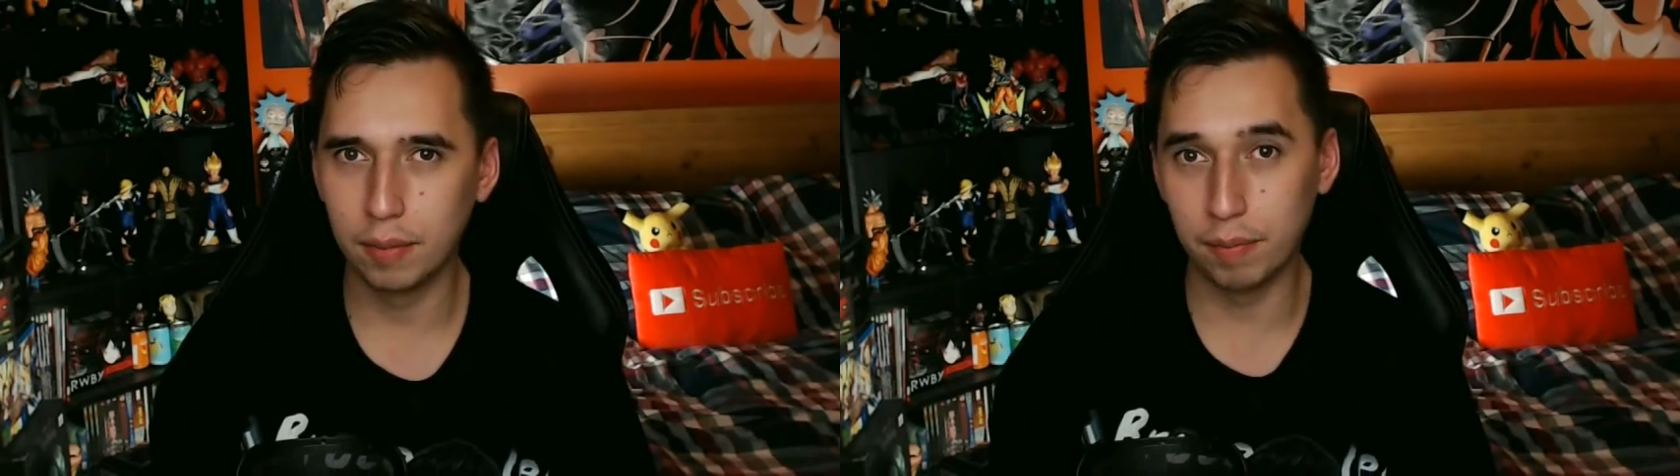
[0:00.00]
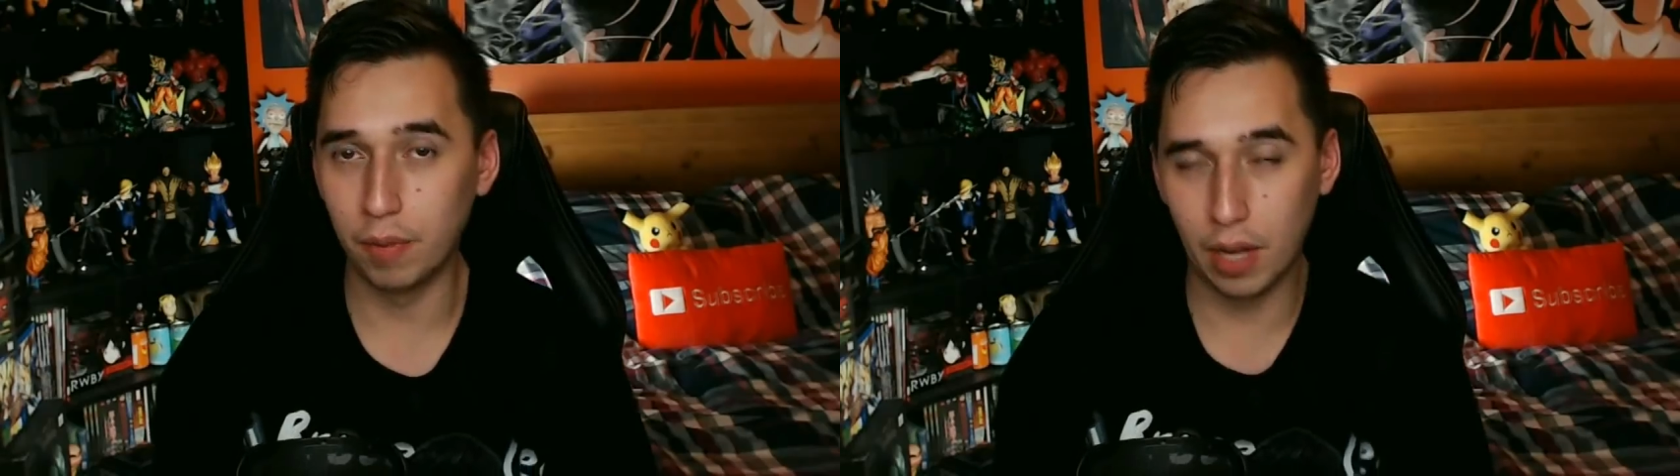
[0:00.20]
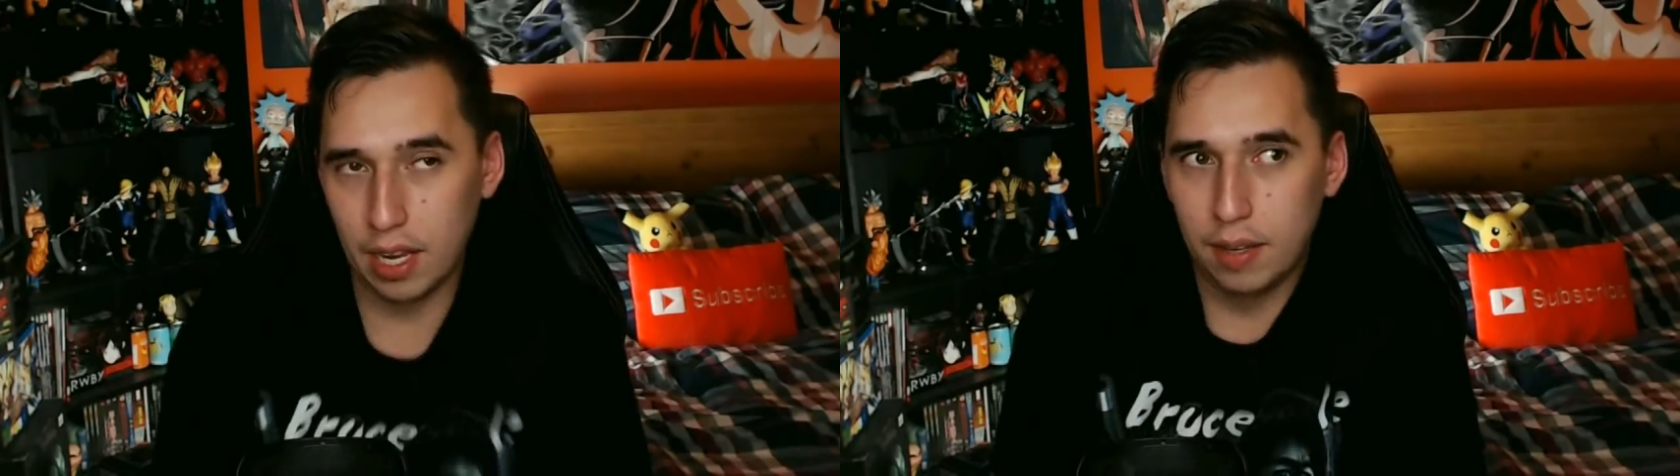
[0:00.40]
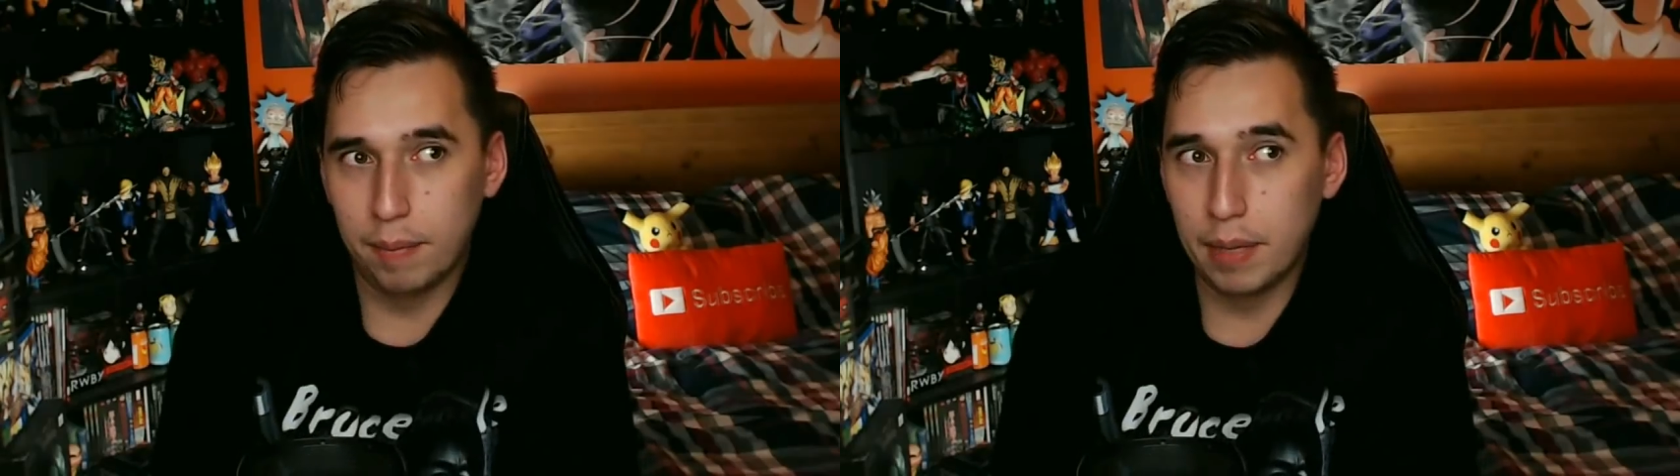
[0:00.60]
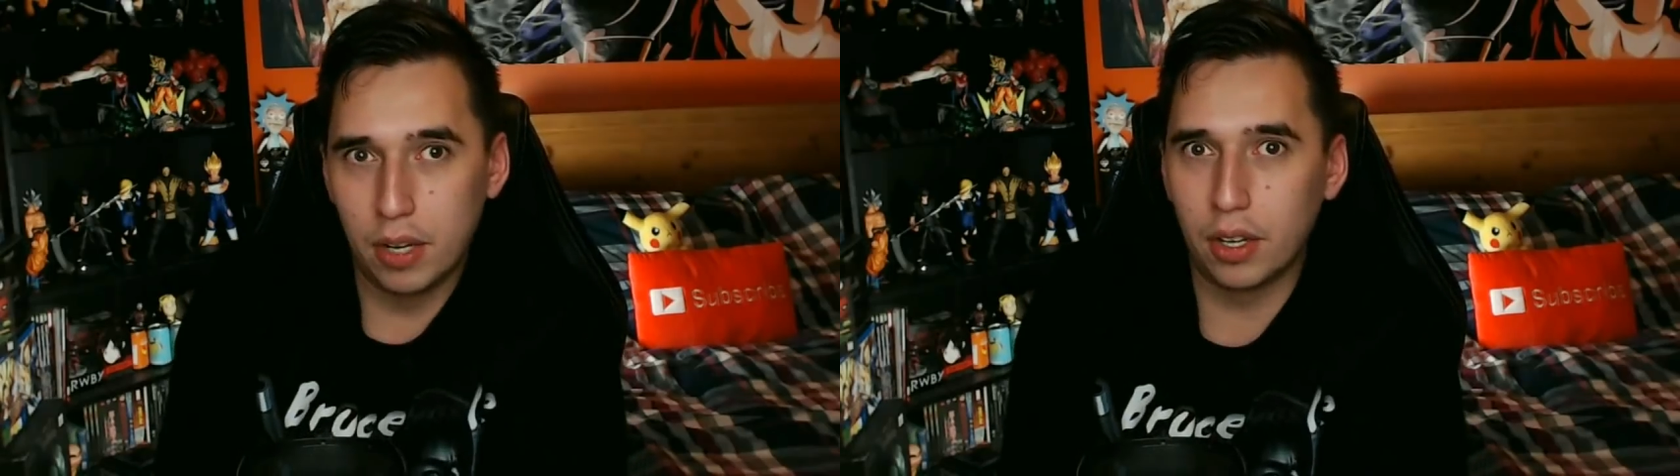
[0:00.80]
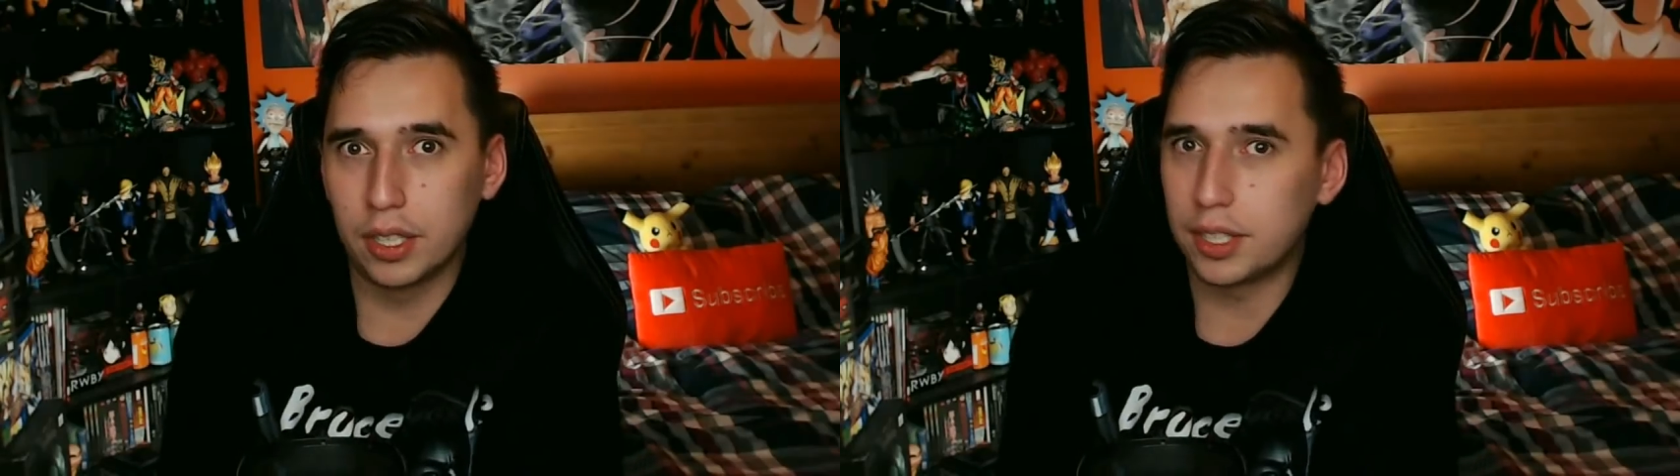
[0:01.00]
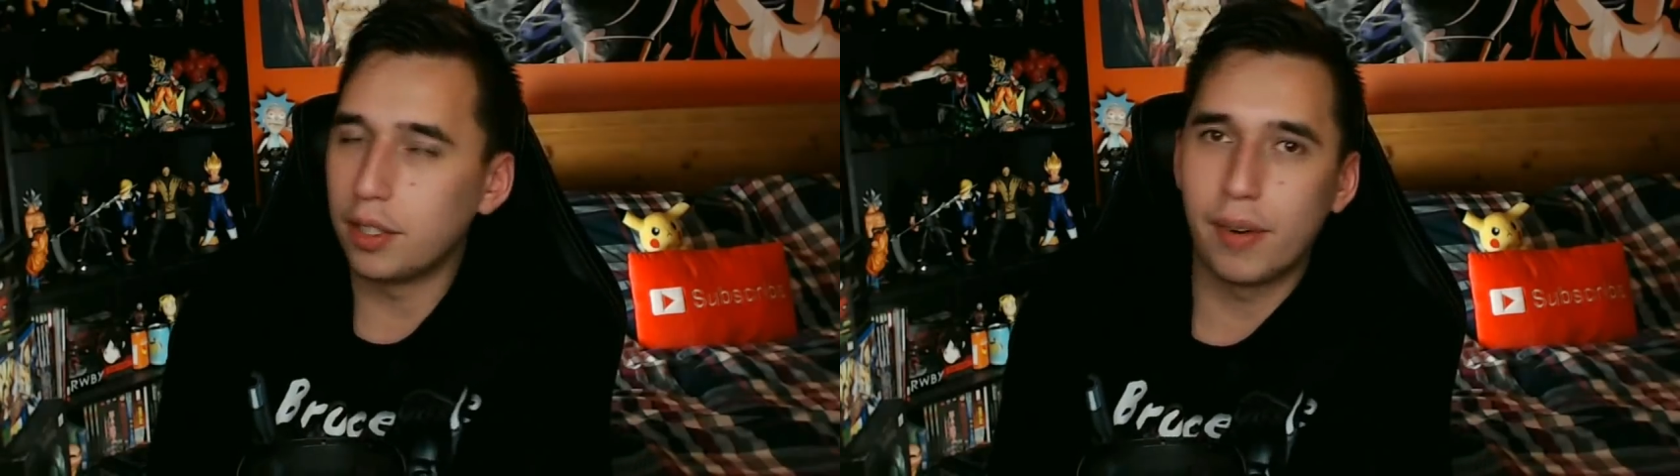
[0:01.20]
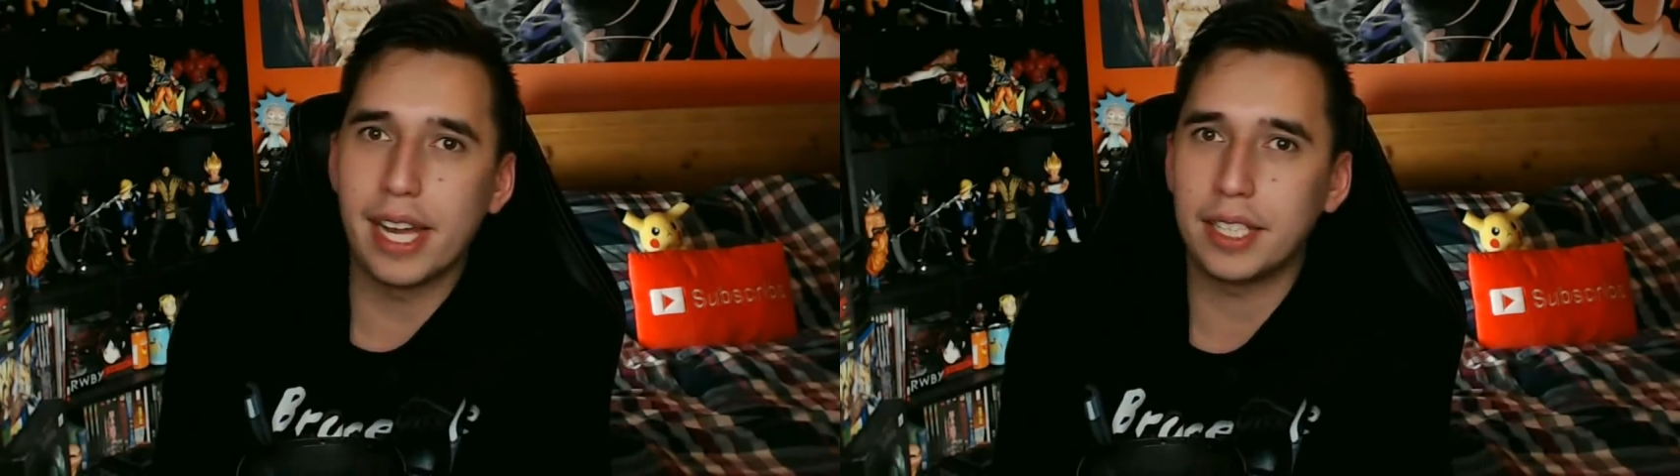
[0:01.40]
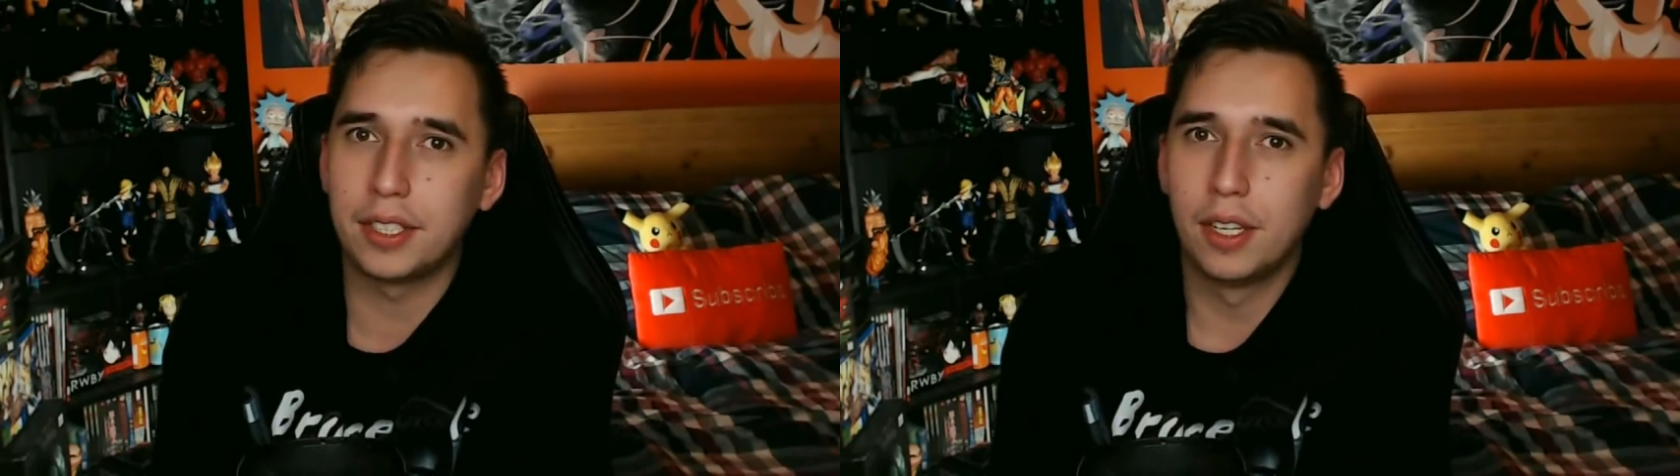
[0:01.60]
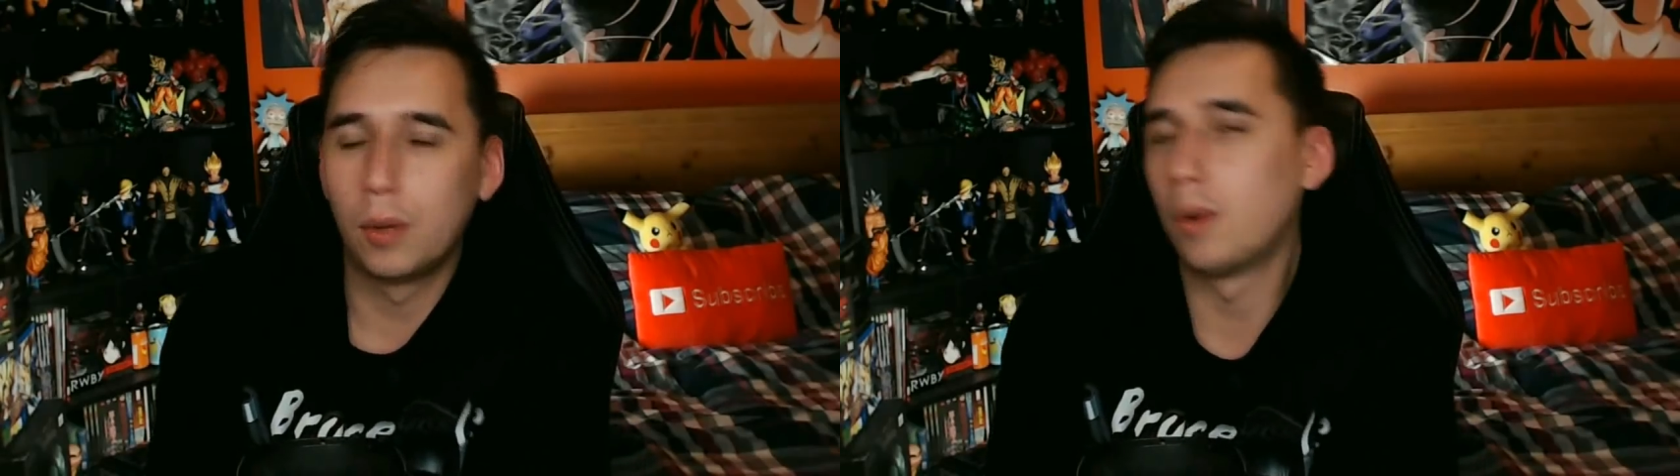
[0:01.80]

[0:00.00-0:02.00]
Mm, well, Meliodas and the rest